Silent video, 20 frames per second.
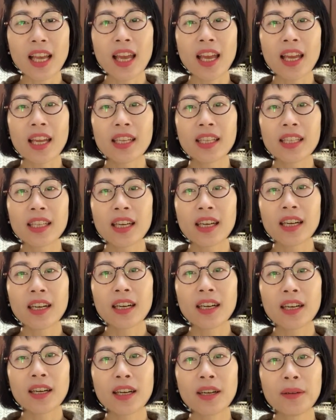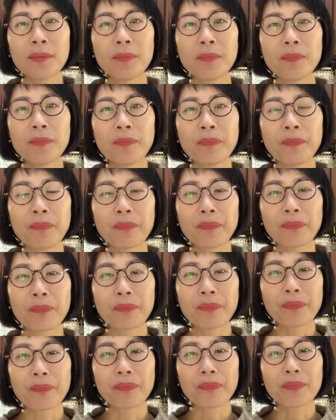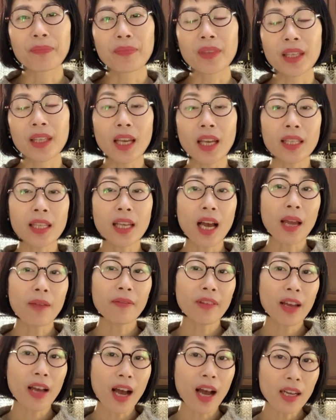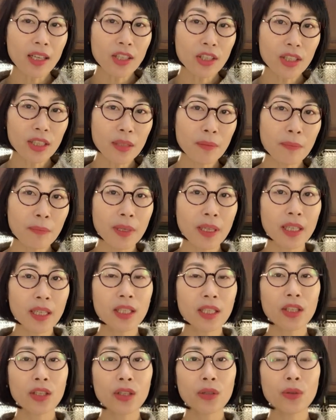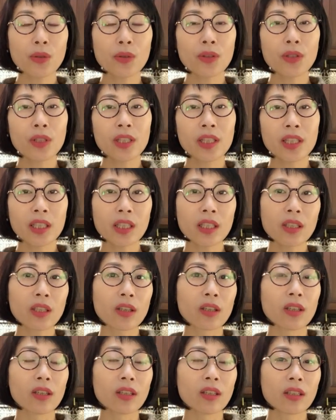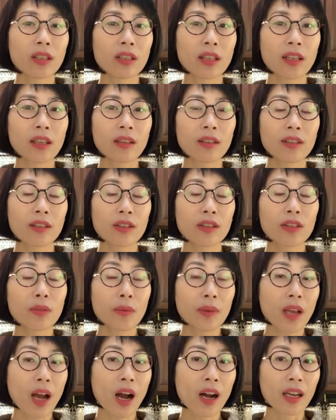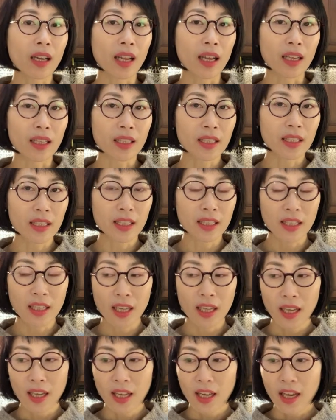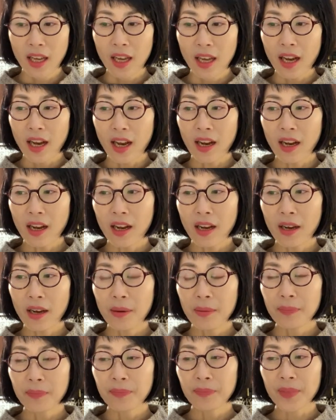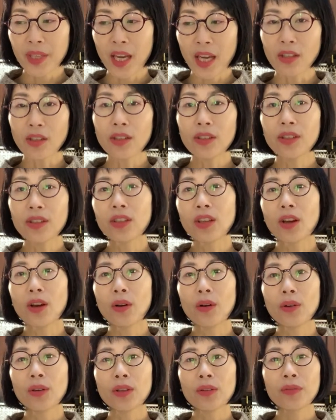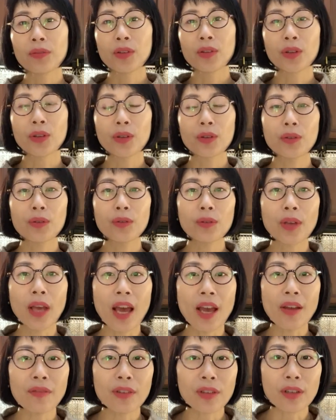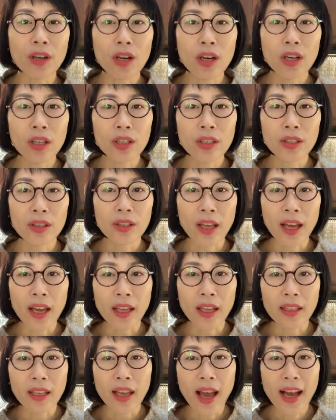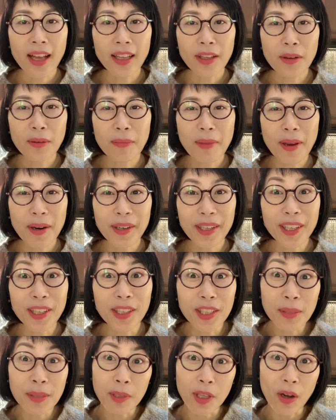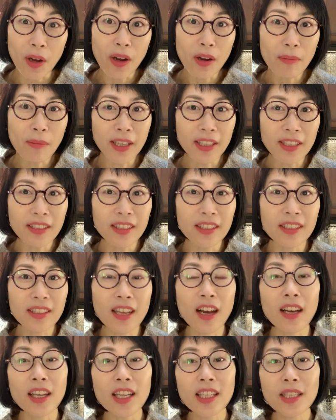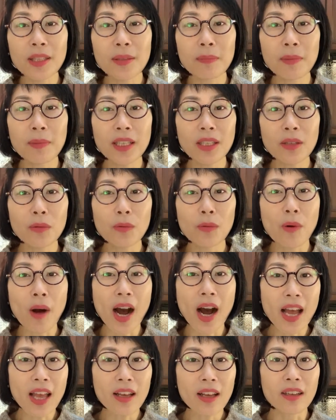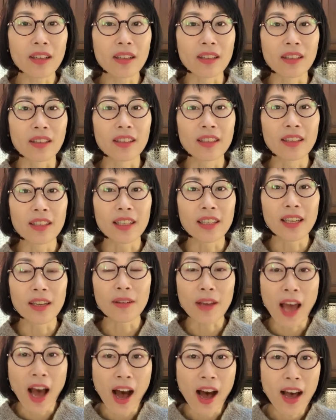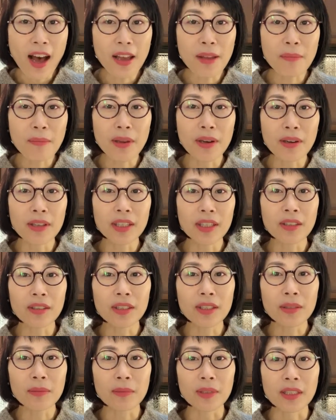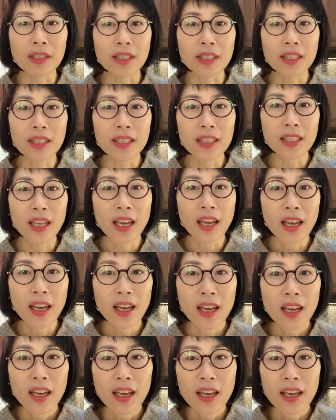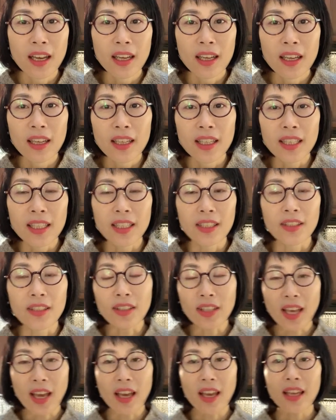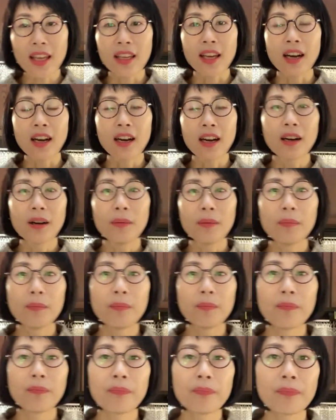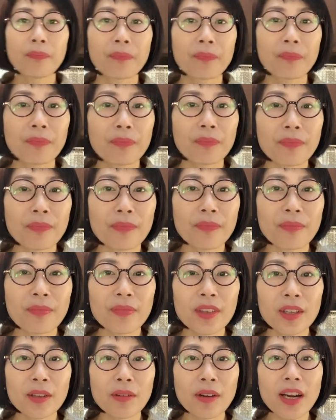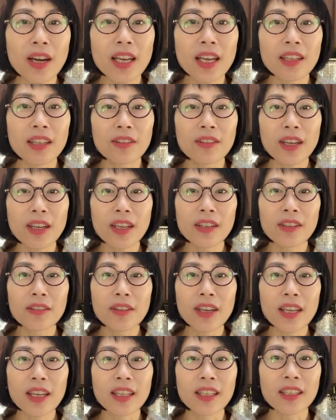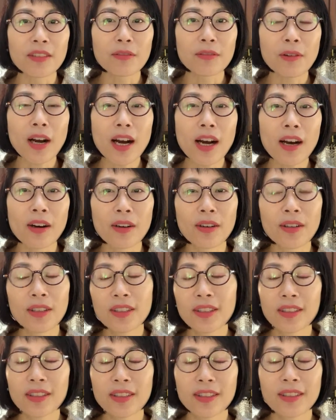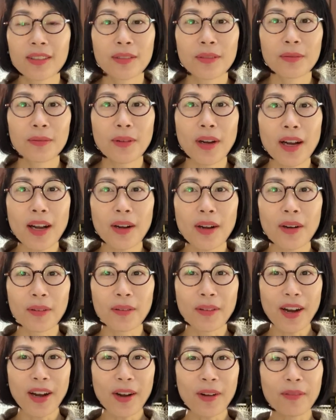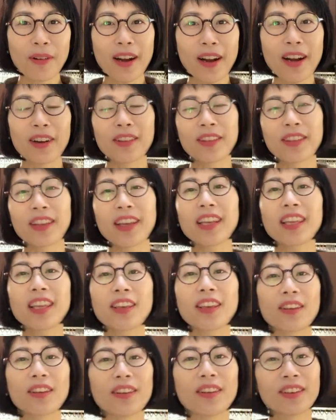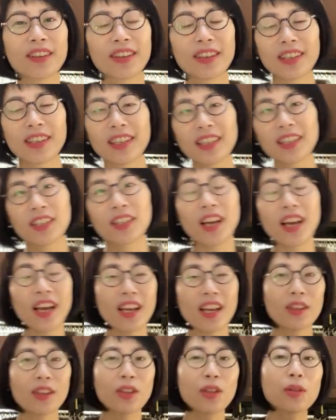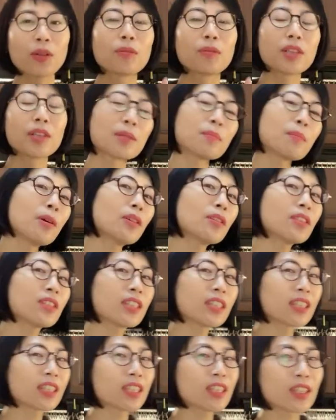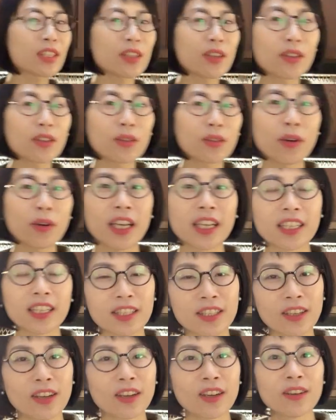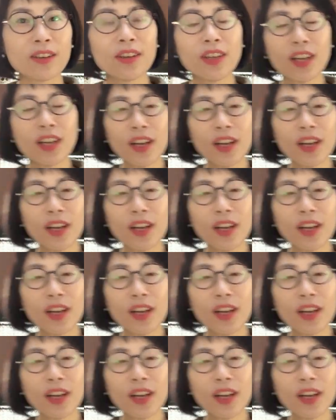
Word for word: and um, yes, I've actually been to Seattle, to be honest. Um, I don't know if you ever heard that. Hello, Merry Christmas. Oh my goodness, it's been a while. Hi, Merry Christmas. Okay, um, great, great, great. Wow, wow, wow, wow. Thank you and your response just so quick. So,